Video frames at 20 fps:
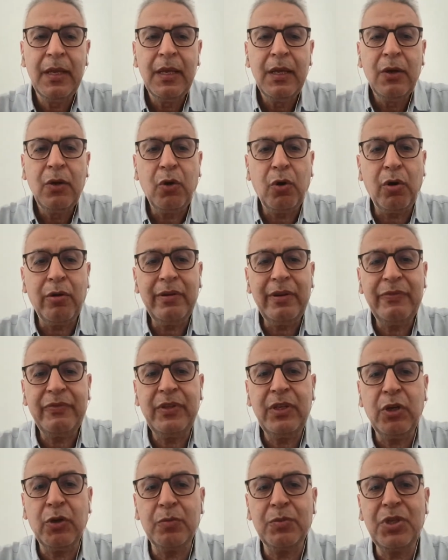Or if
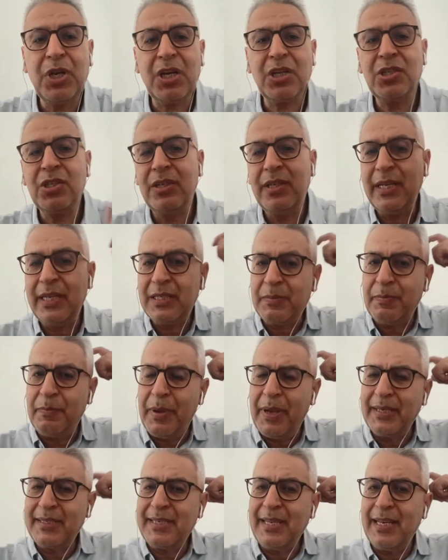the objection is
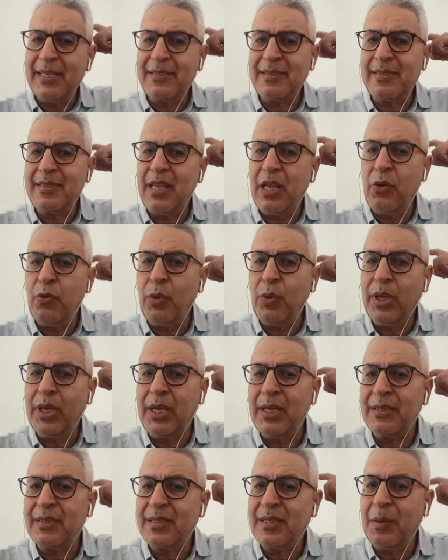baseless, then we
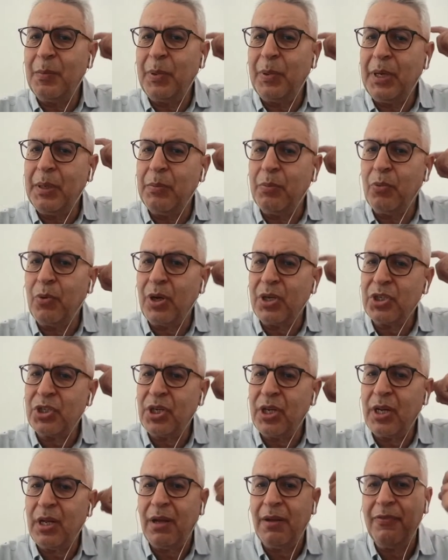can simply brush
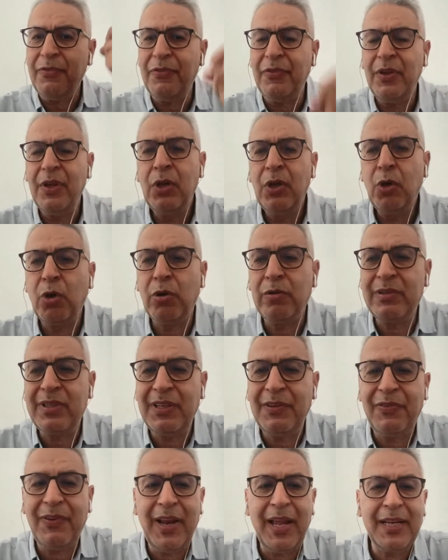it off or
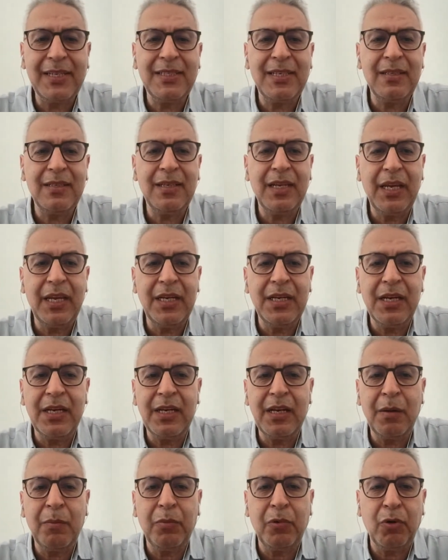deflect it in a
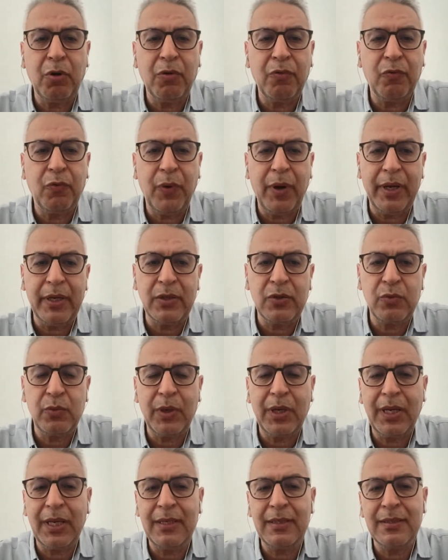number of ways. We
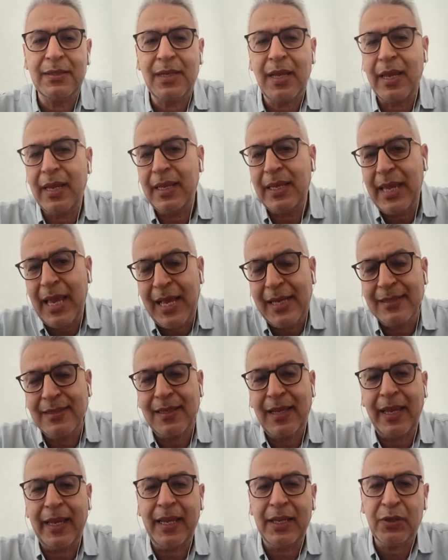can say, yes,
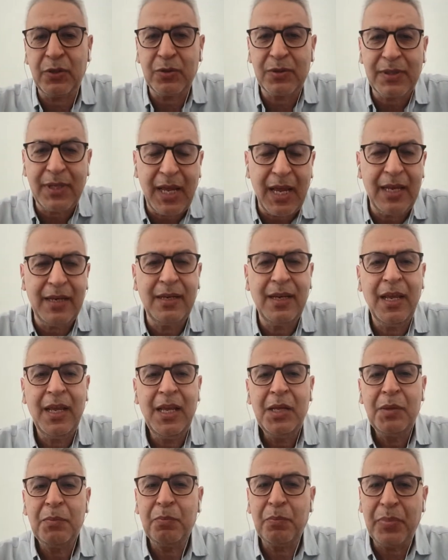I understand,
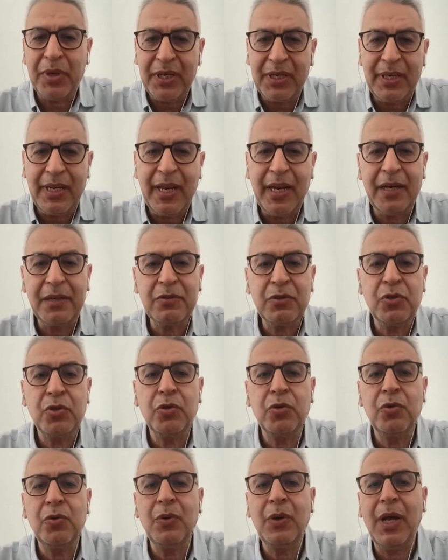been there
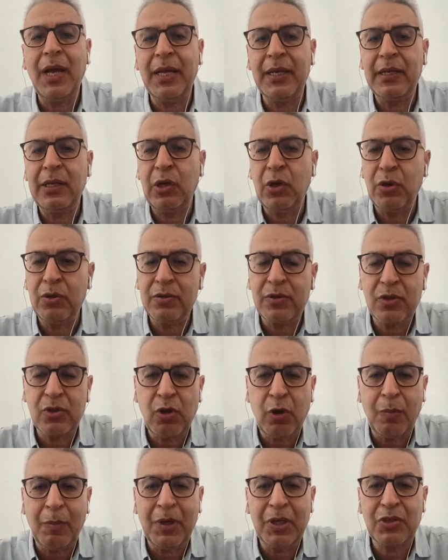too, and learned
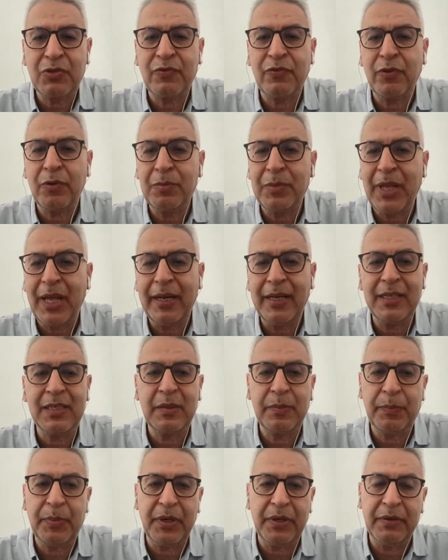so much from that
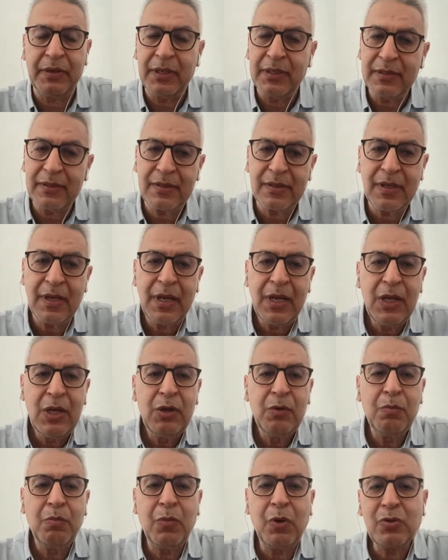experience.
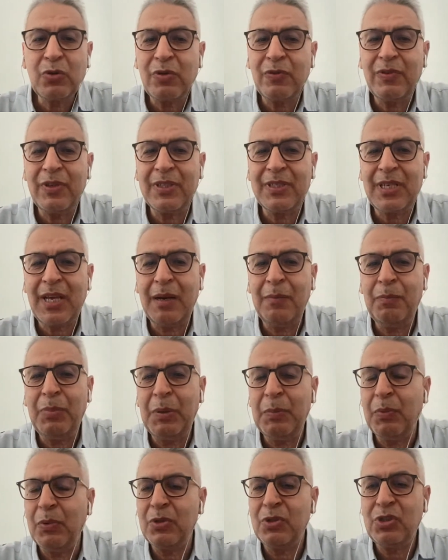Most of the time,
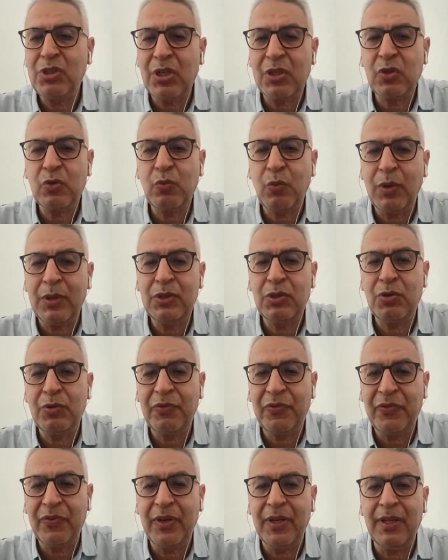people just want to
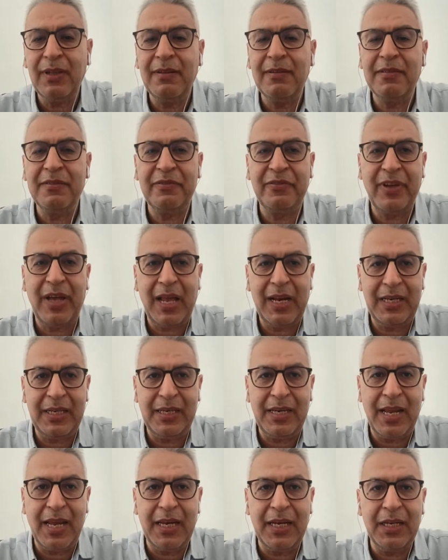feel
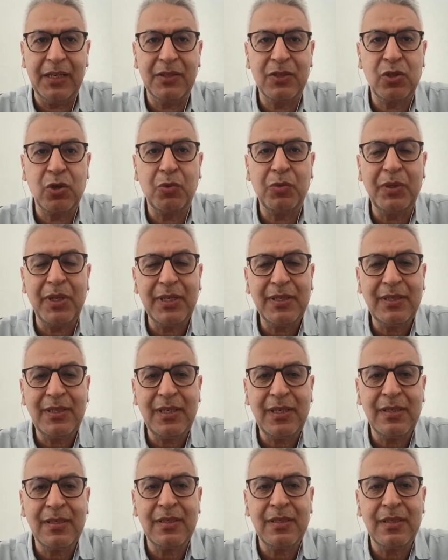validated. So this
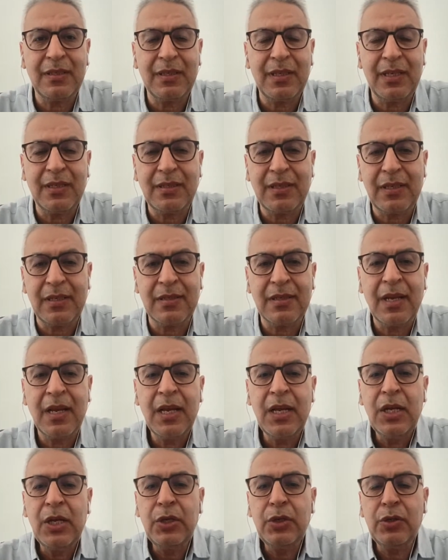is
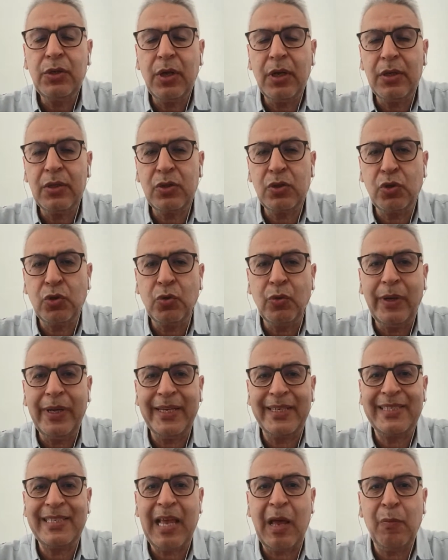two
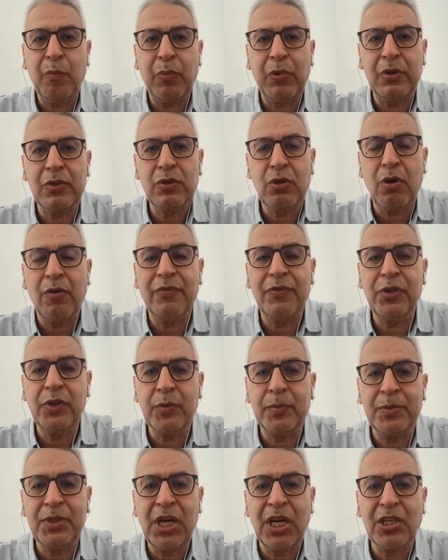examples of an
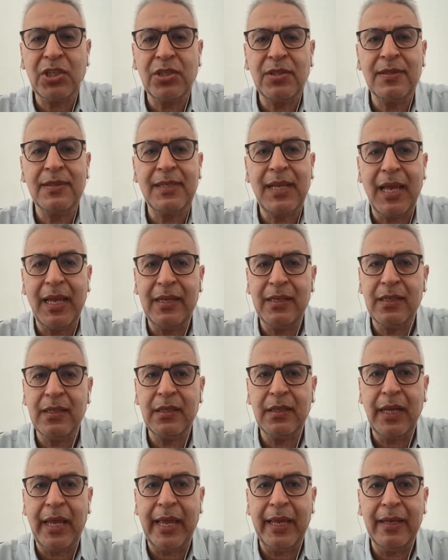objections
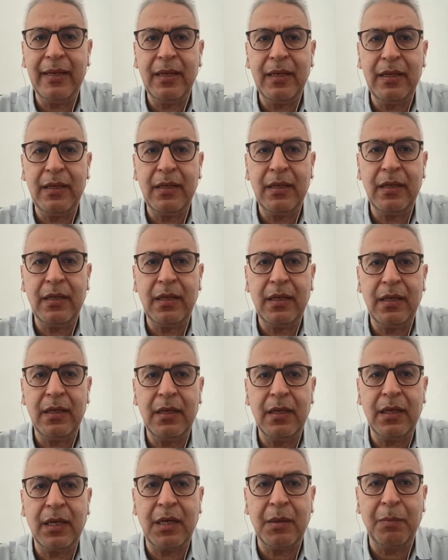and
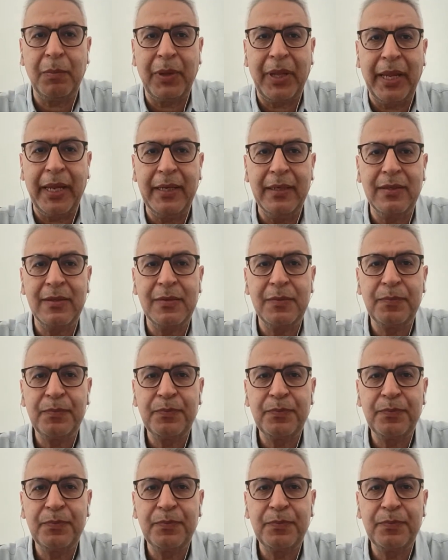a complaint.